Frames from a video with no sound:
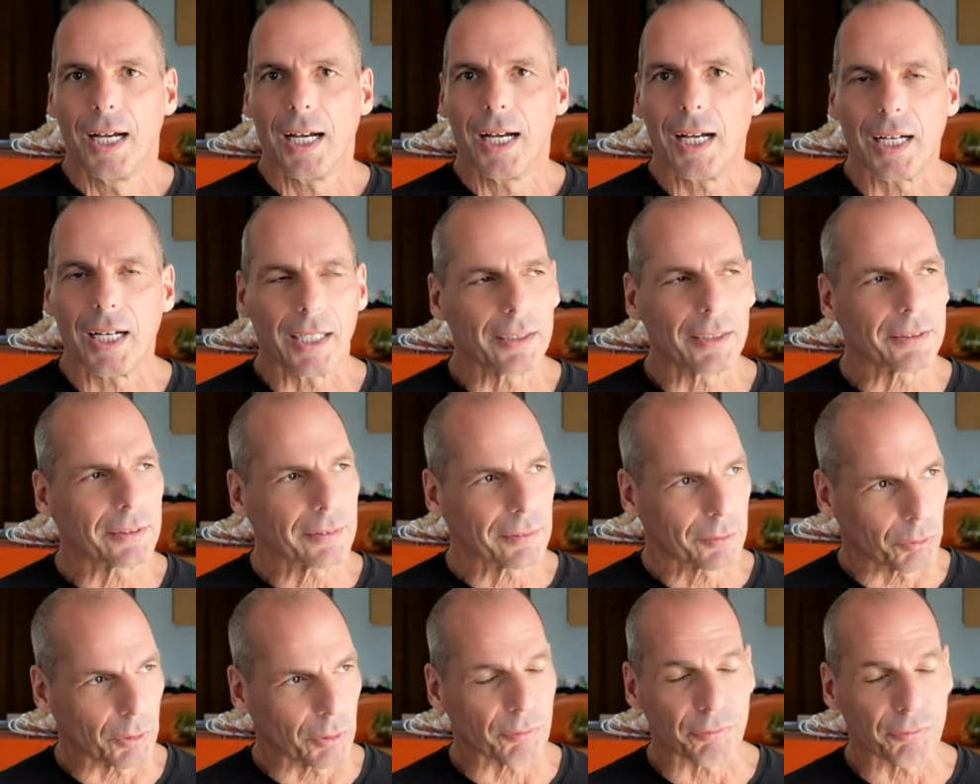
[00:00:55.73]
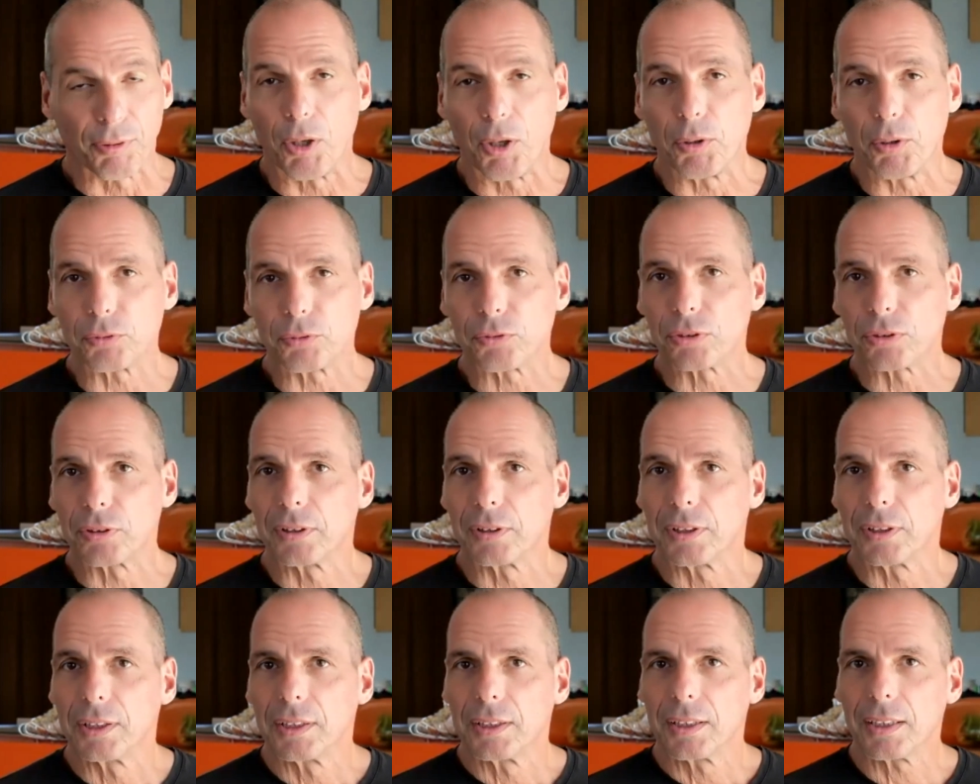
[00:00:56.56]
to refloat
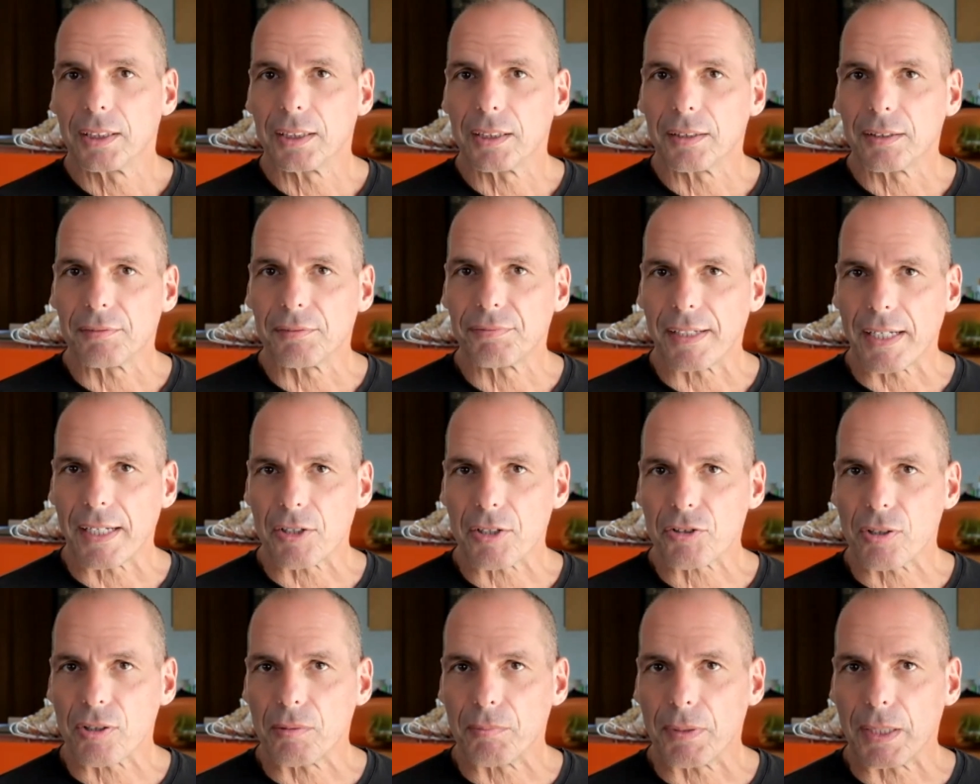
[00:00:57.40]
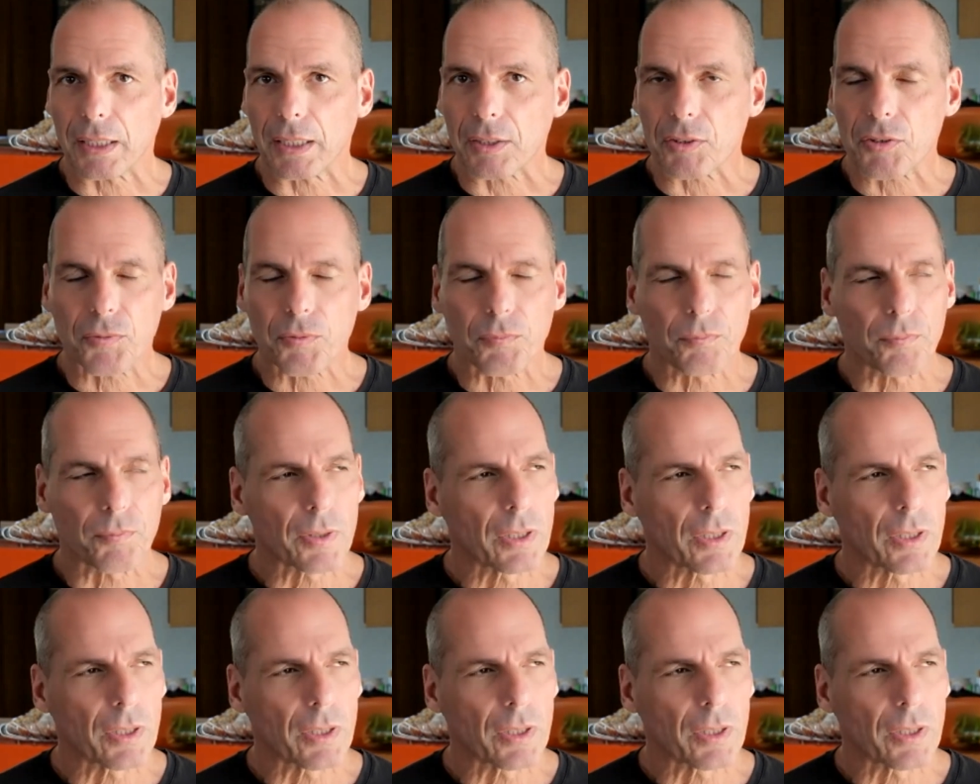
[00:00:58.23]
the financial markets.